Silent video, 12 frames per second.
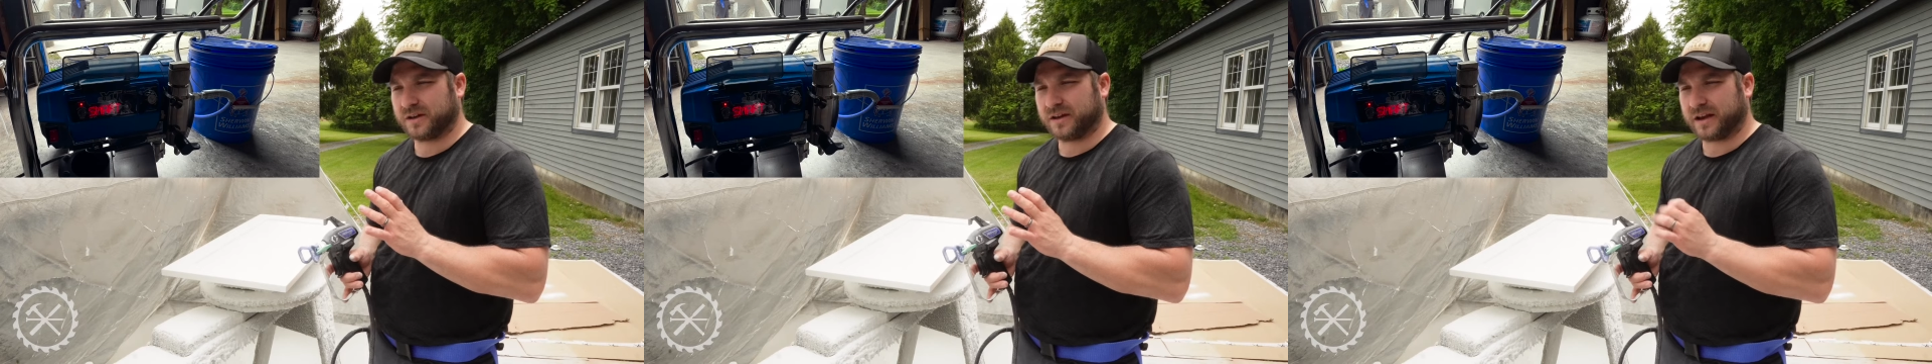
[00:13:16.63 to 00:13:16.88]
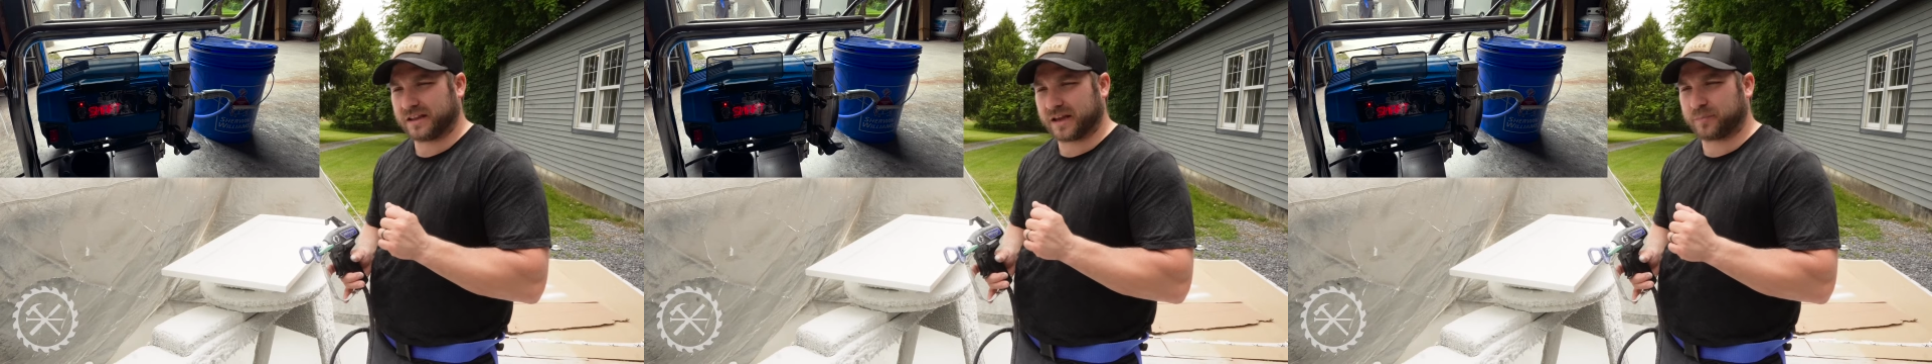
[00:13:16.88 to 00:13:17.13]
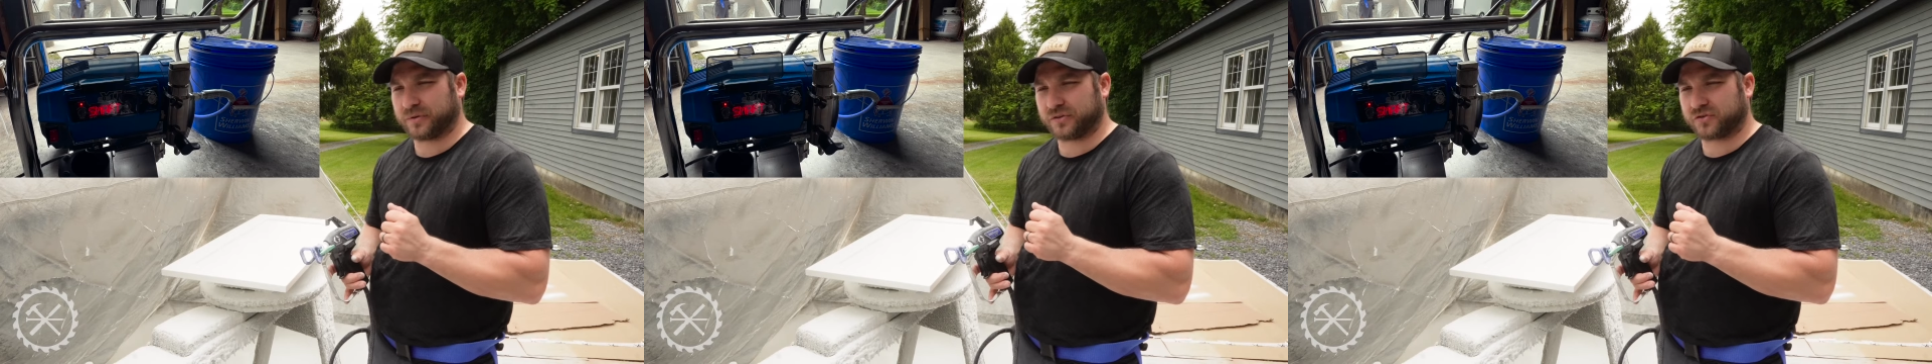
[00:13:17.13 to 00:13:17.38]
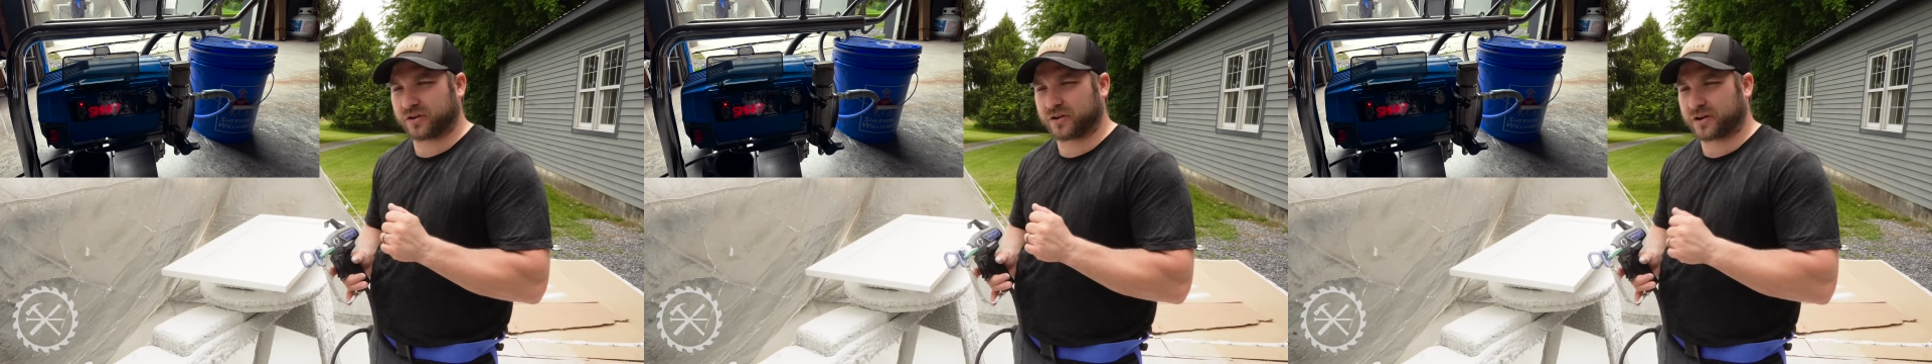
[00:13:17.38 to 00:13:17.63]
And then I pulled the
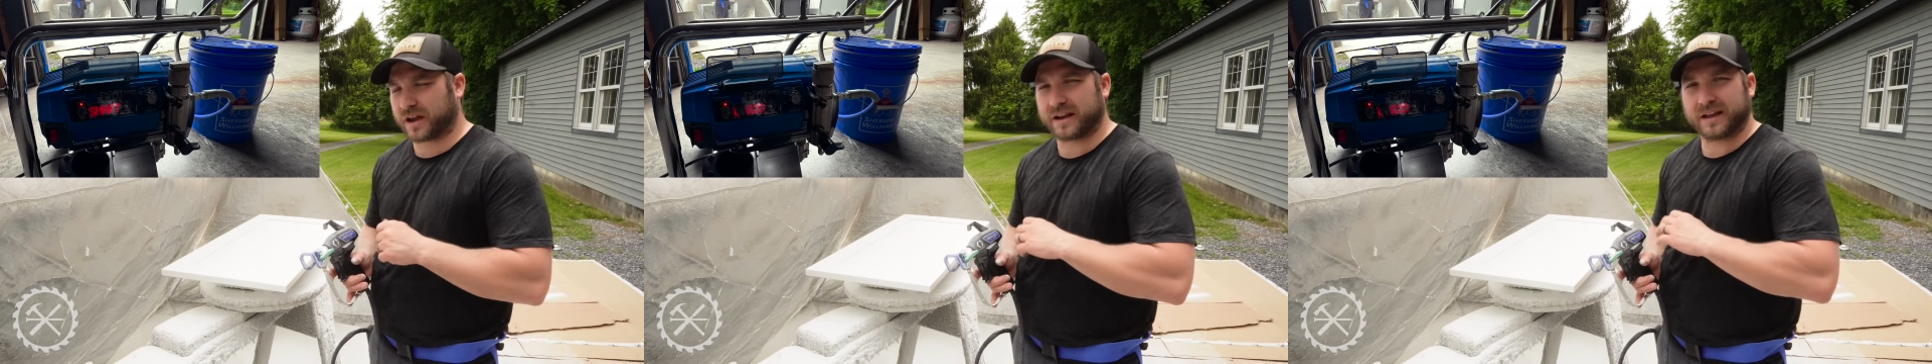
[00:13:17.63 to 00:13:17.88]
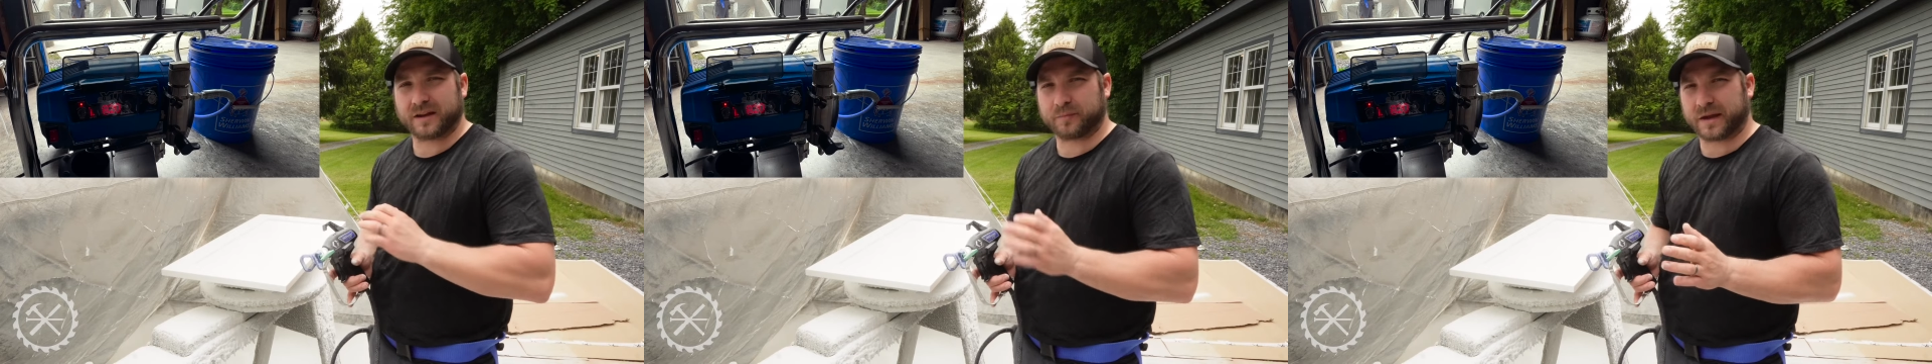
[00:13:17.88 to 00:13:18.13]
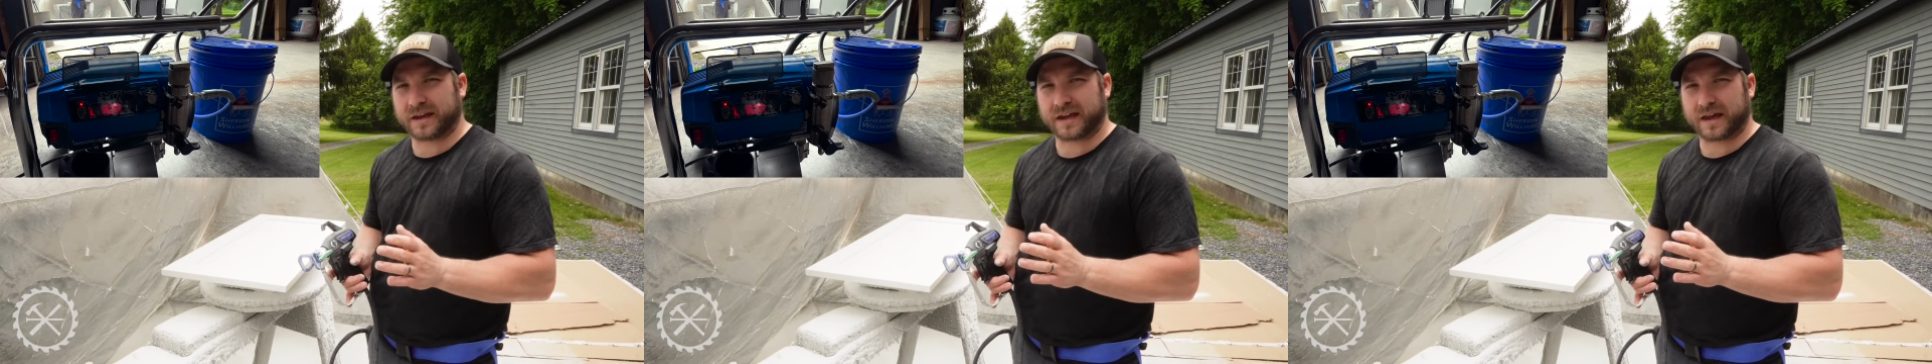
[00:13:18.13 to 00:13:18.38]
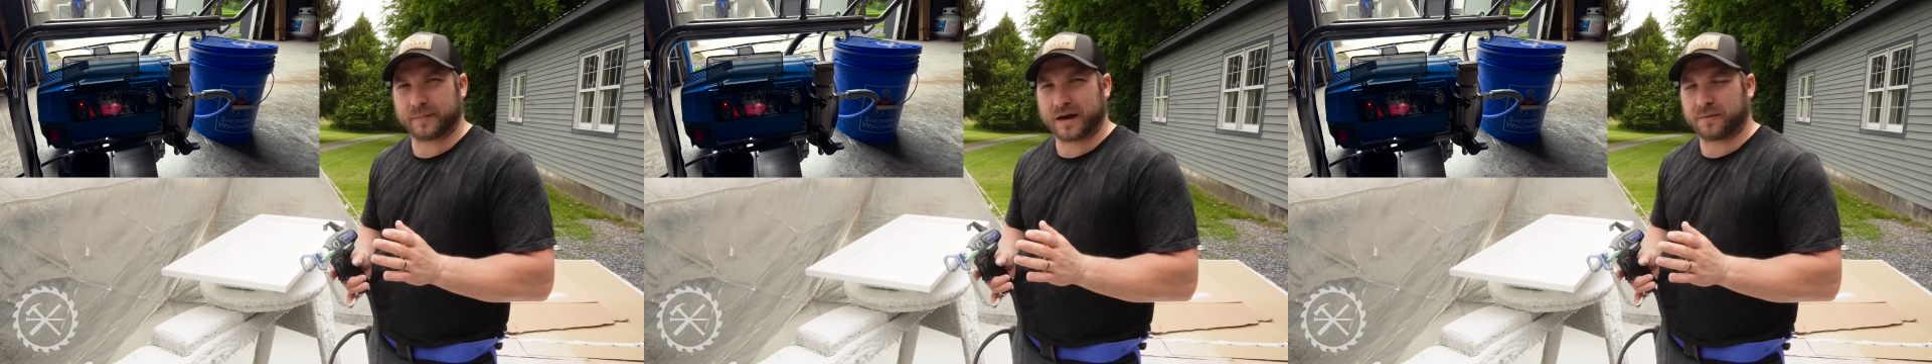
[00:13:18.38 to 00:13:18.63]
trigger again and paint
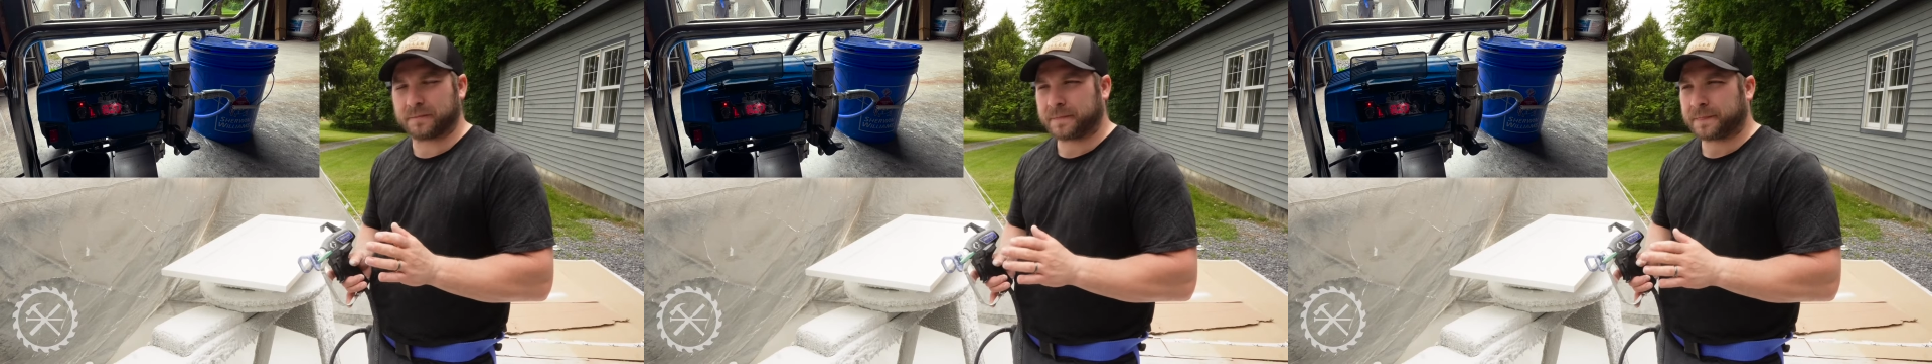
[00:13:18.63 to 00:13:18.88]
came out.